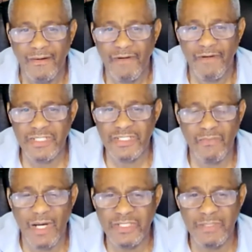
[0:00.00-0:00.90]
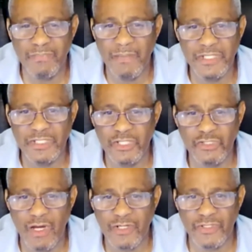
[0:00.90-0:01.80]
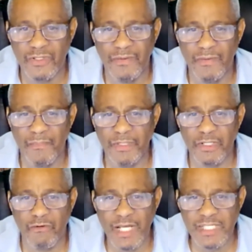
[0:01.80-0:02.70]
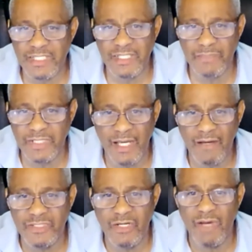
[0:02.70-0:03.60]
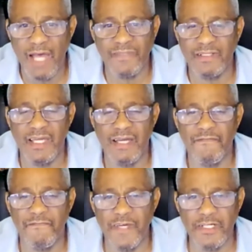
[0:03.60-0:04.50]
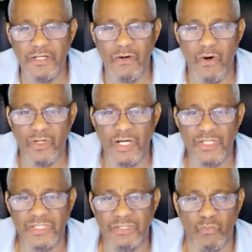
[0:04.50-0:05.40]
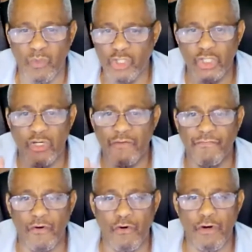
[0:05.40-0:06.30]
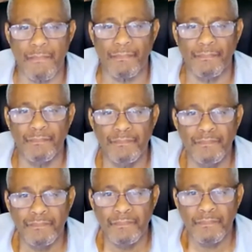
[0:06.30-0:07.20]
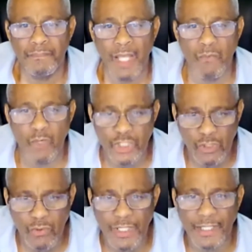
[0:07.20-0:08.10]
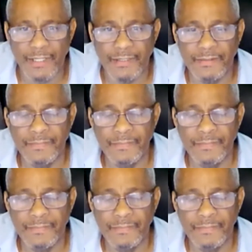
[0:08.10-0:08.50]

Racism, white supremacy is a structure, but the racists themselves don't have to lay a finger on us. We'll do it for him. And we're doing it.